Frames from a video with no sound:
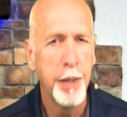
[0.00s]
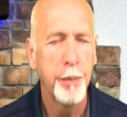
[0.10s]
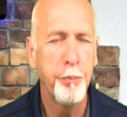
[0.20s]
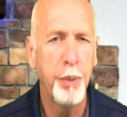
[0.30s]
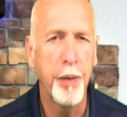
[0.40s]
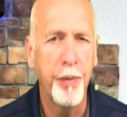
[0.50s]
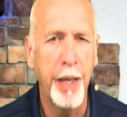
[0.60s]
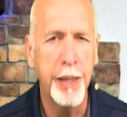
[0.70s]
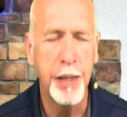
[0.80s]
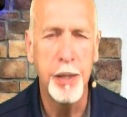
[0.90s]
But they
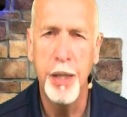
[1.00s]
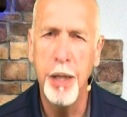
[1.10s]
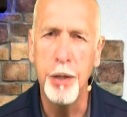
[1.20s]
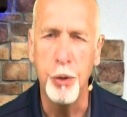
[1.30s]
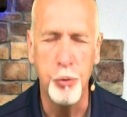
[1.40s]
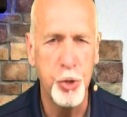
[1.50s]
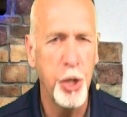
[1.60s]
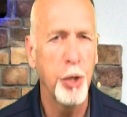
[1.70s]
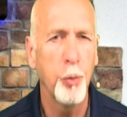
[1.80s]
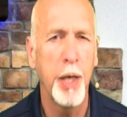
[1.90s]
continued
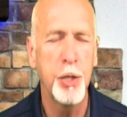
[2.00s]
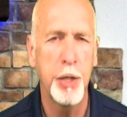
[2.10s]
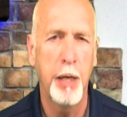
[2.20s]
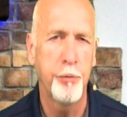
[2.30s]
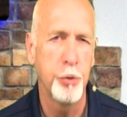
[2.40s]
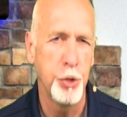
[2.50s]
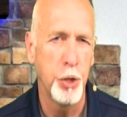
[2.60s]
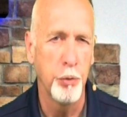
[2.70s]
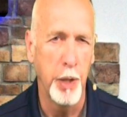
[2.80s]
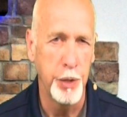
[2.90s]
generation after
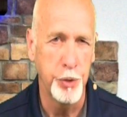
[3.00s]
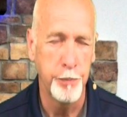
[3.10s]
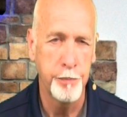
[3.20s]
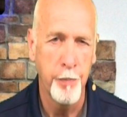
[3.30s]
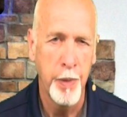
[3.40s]
generation